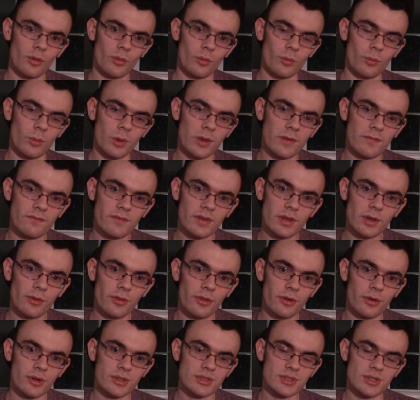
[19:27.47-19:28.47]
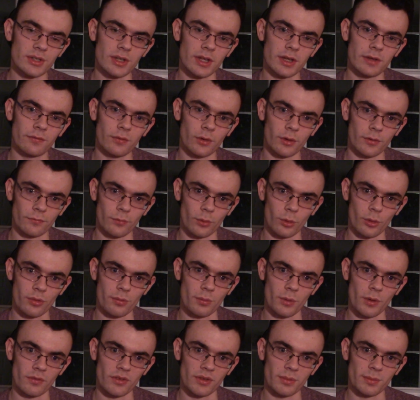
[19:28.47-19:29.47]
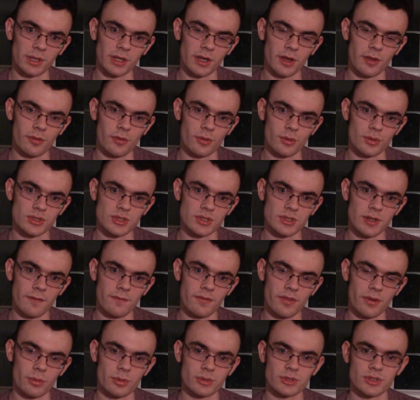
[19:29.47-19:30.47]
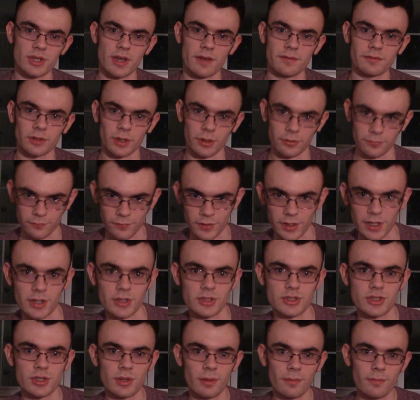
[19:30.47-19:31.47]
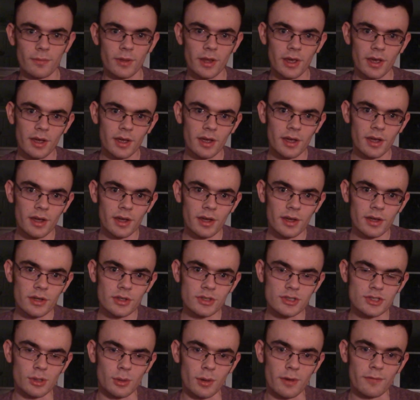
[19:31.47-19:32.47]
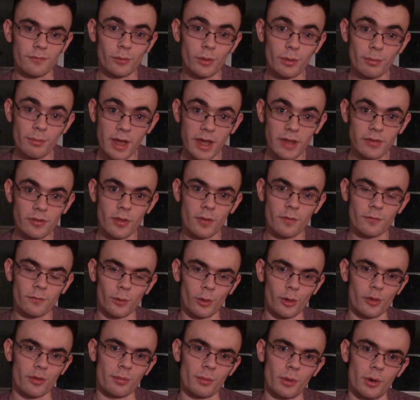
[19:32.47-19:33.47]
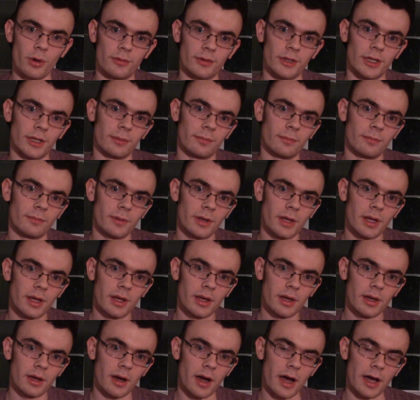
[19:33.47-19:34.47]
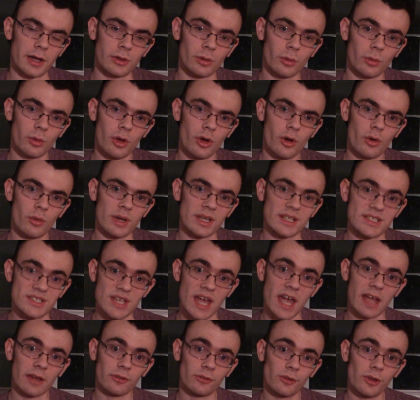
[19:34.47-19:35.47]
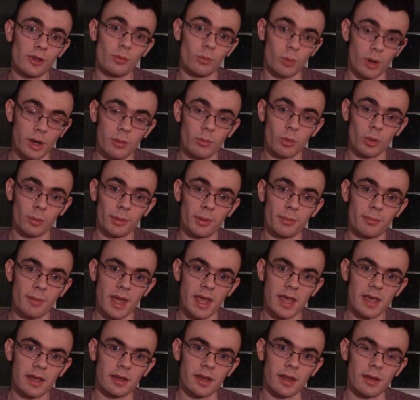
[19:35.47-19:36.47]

We feel there is a need for a 4th movie because there's stuff that was left unfinished. So if we make this 4th movie, I don't know exactly when it will be made.